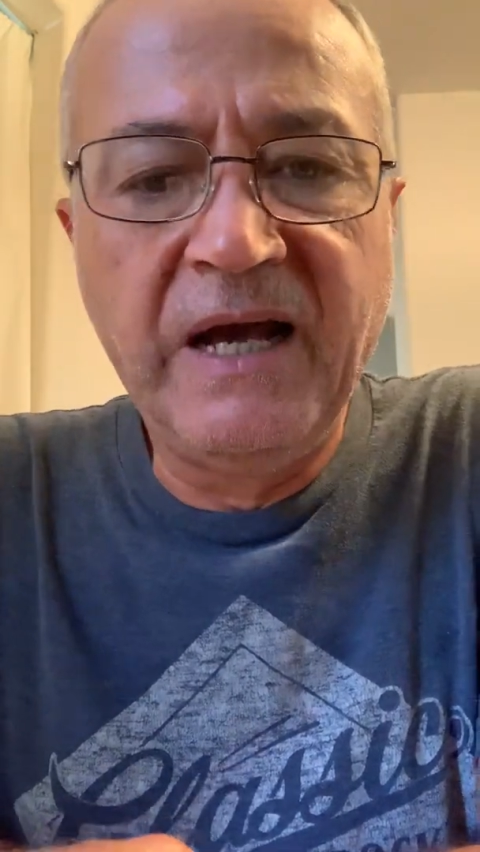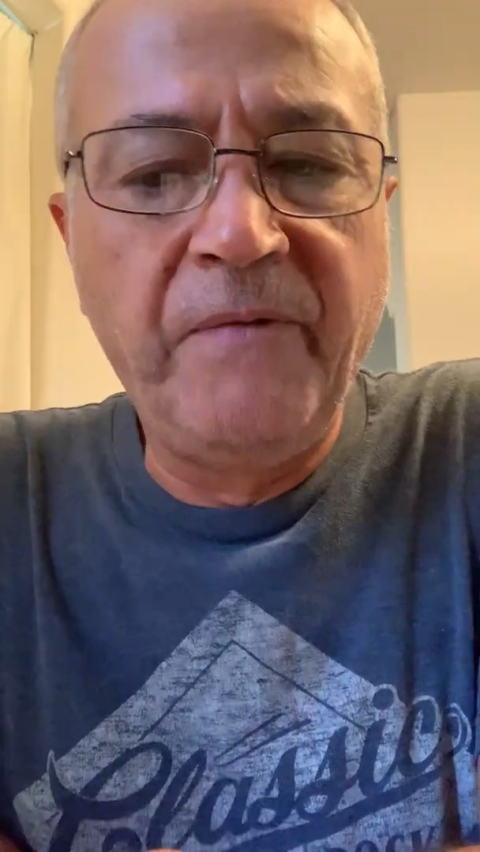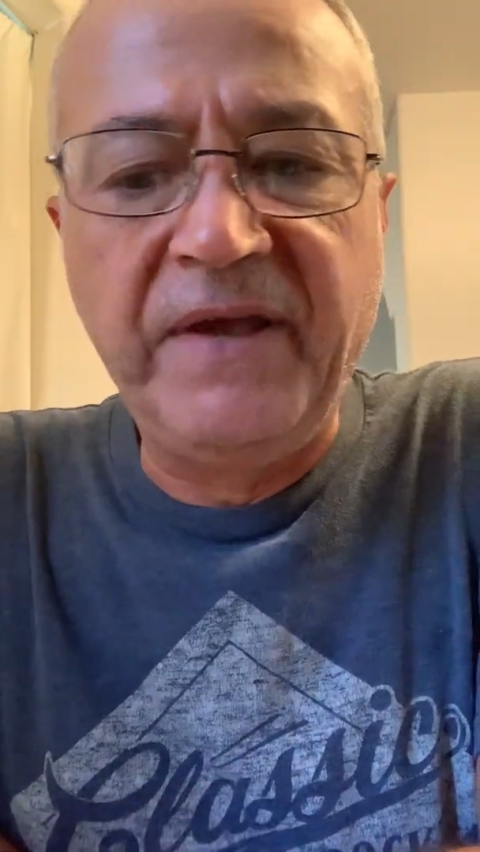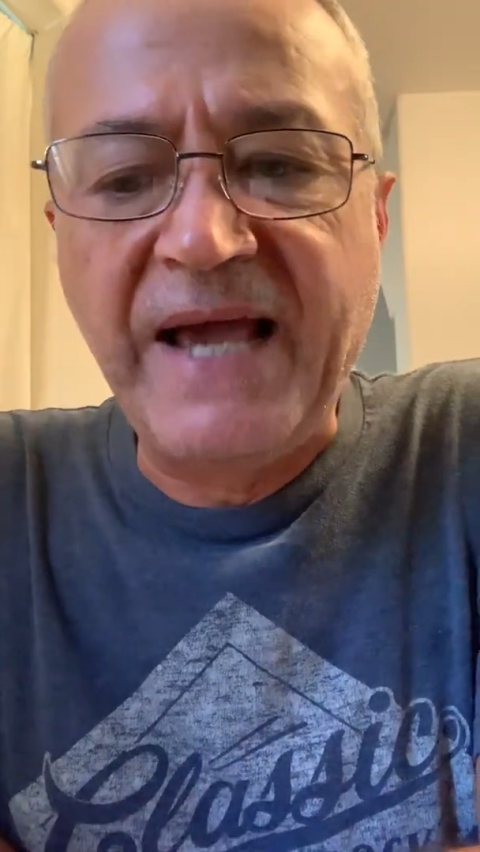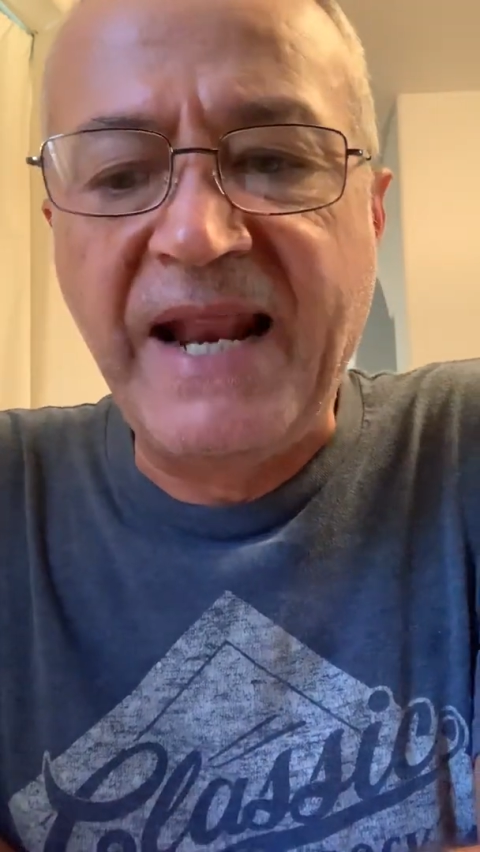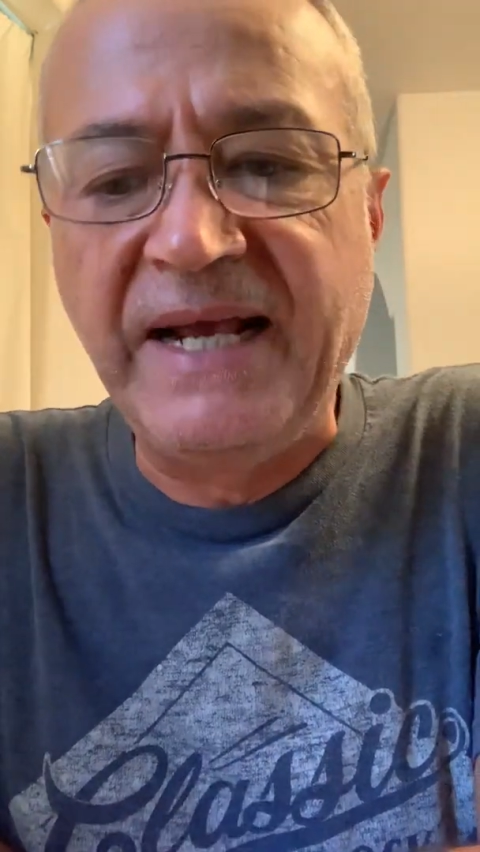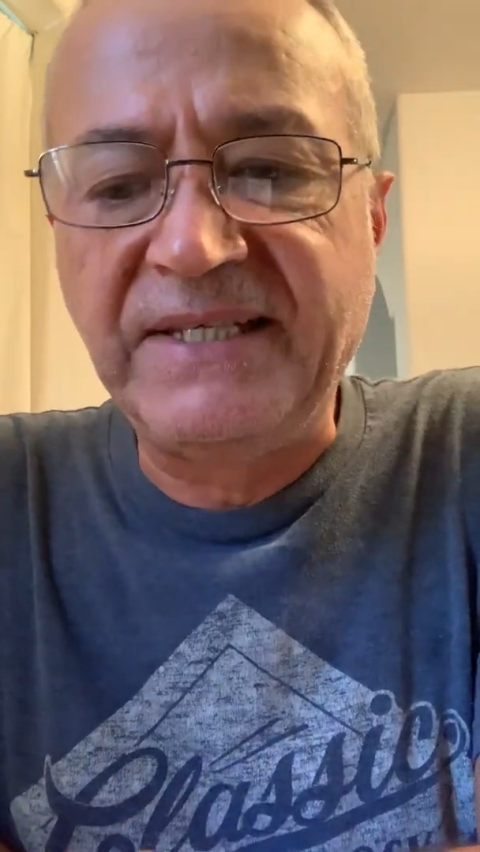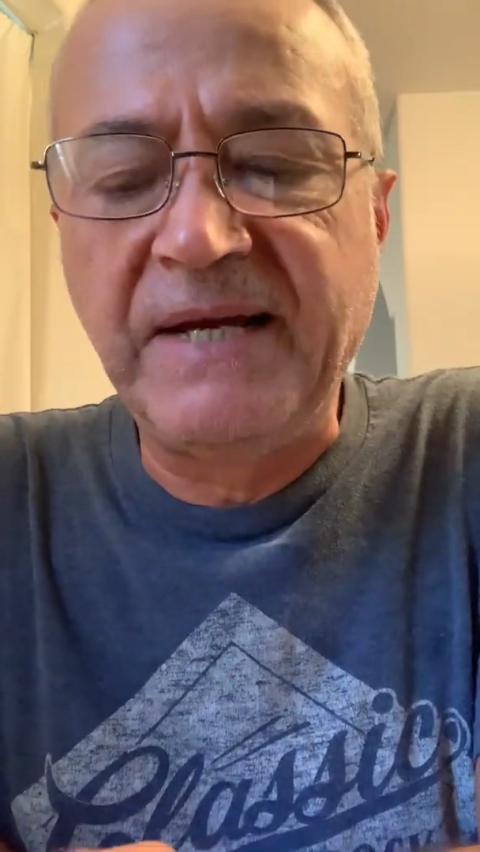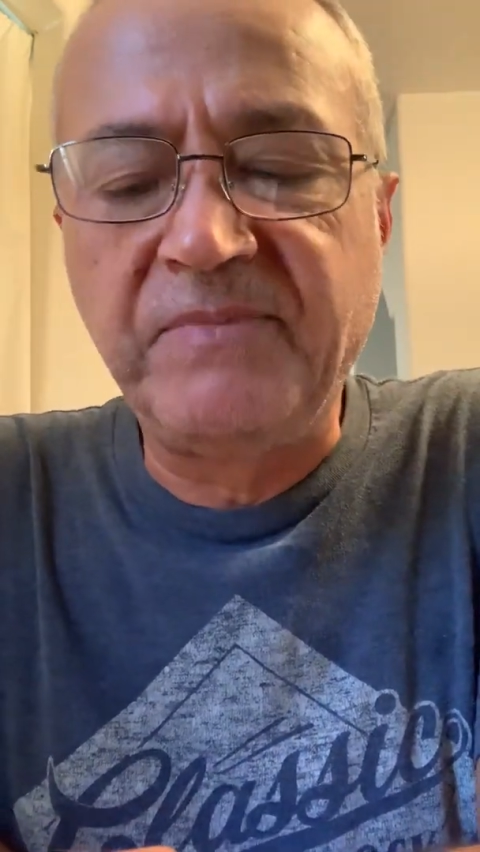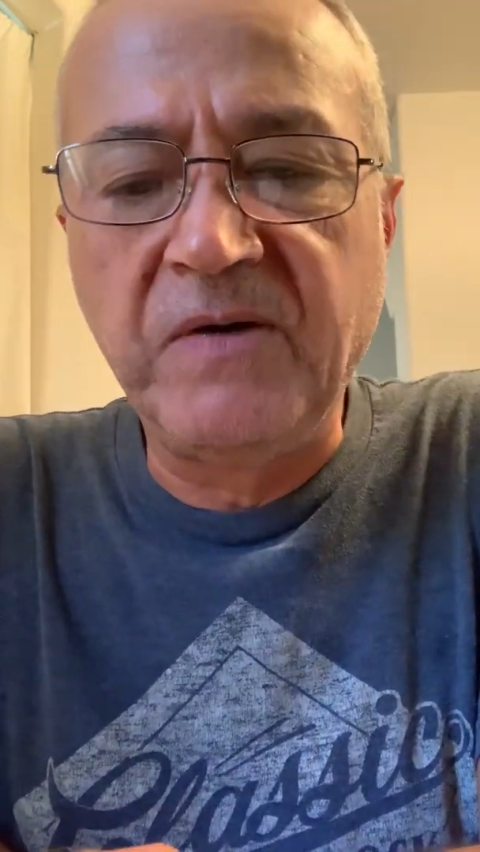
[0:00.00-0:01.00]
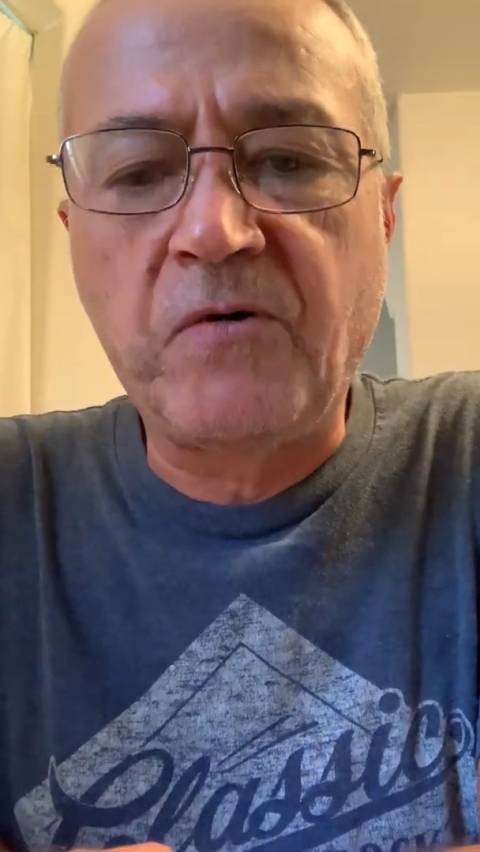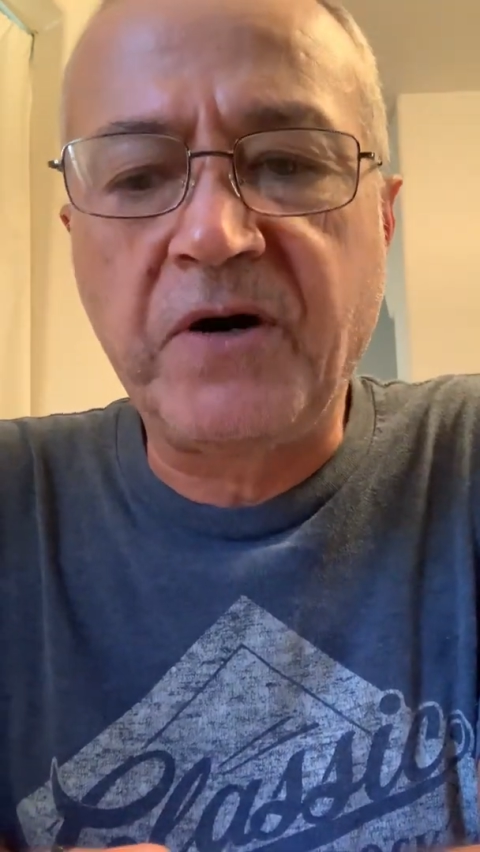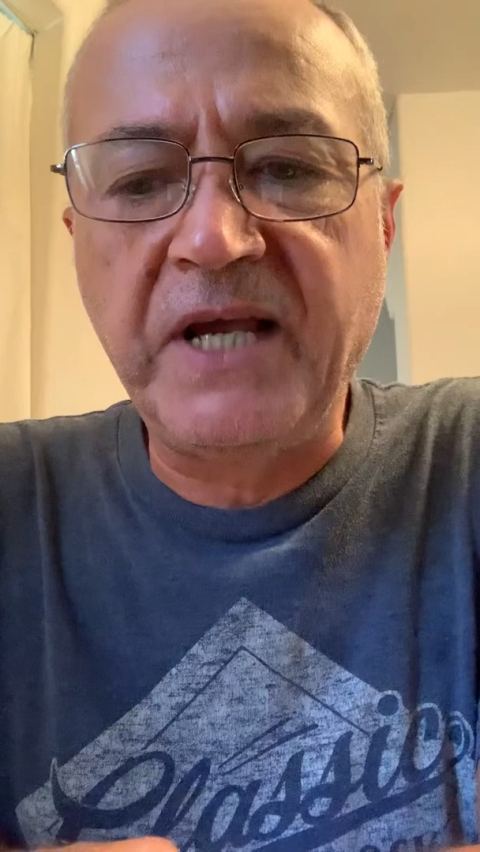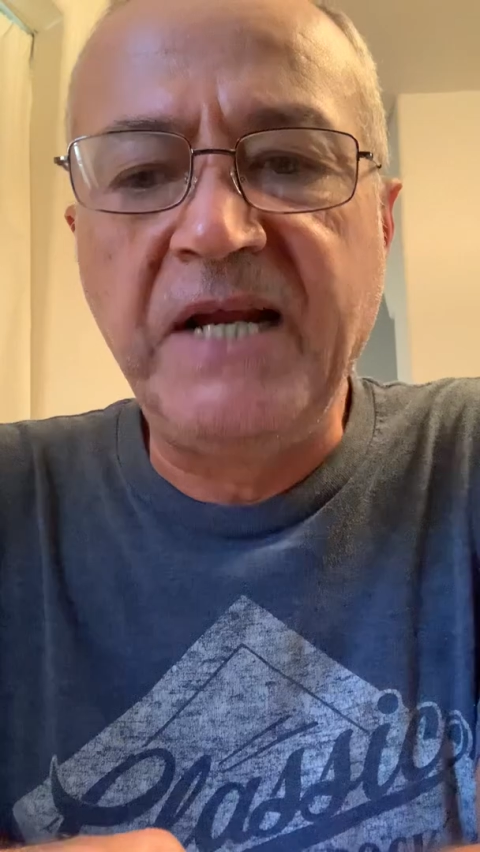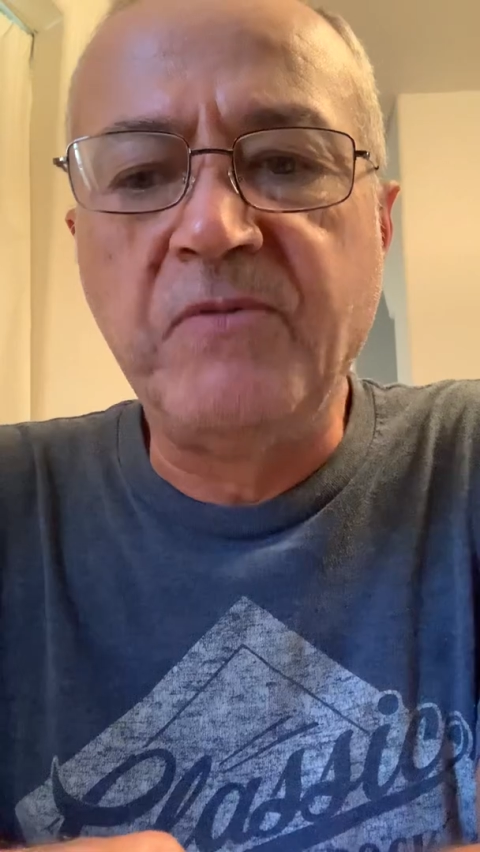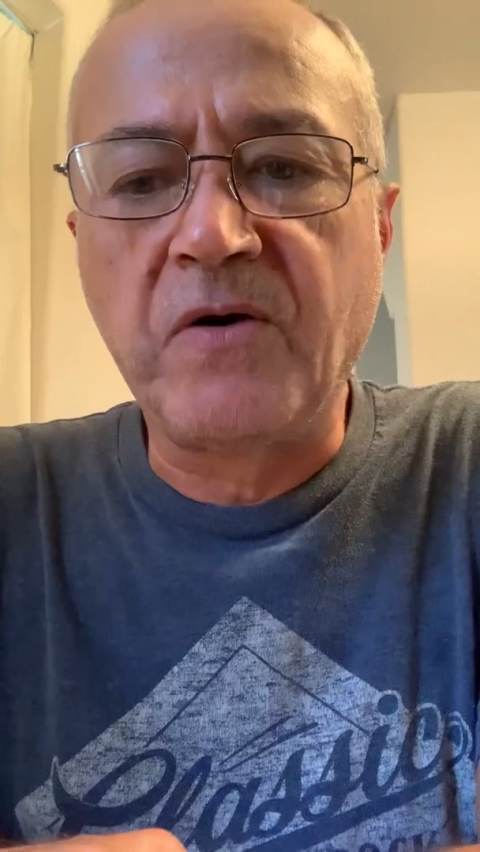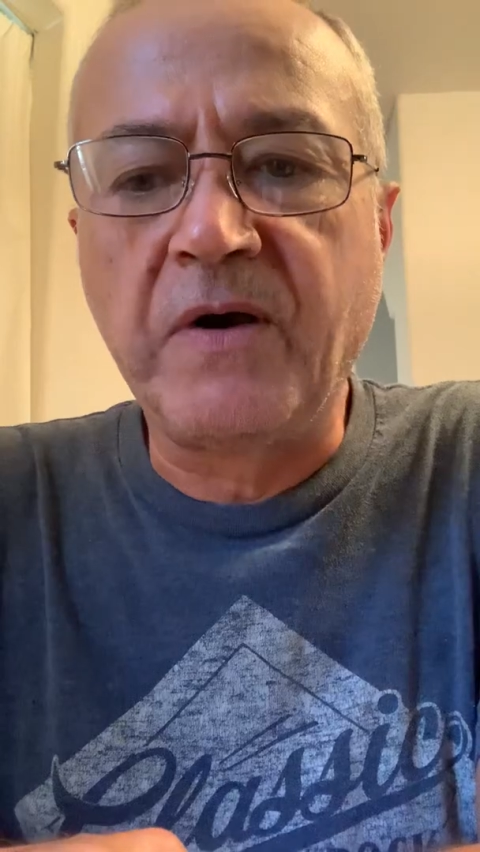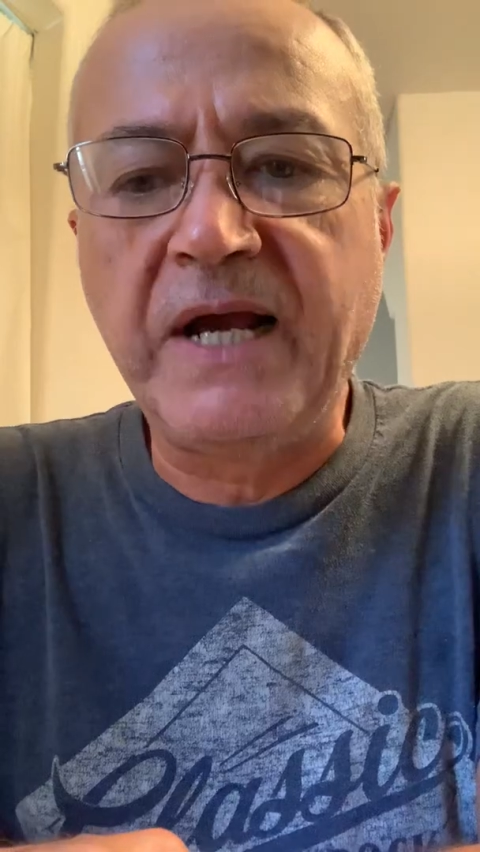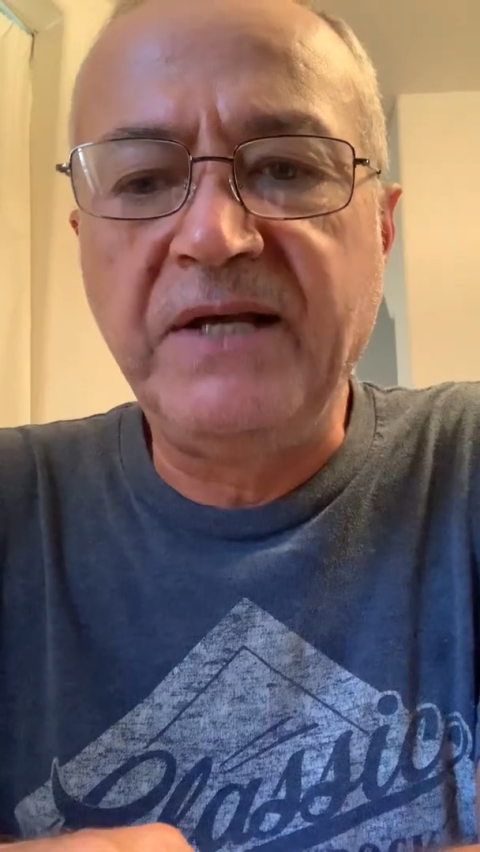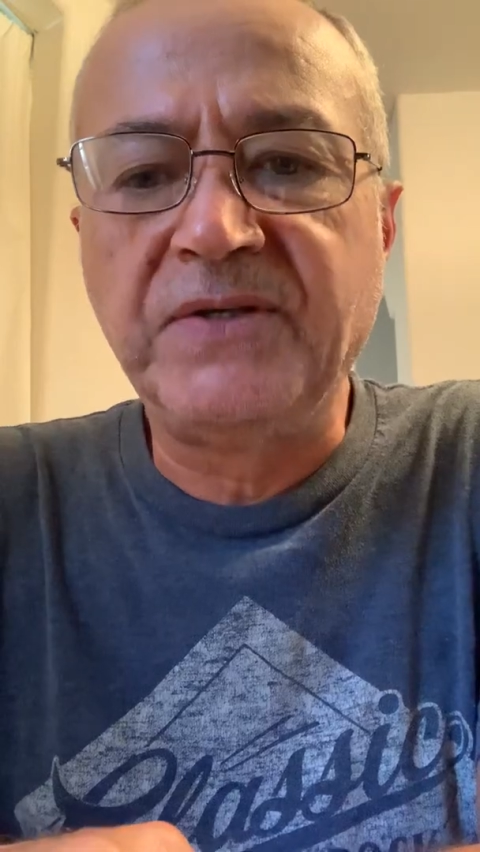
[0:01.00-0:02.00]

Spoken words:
we can't accept the work anymore, okay?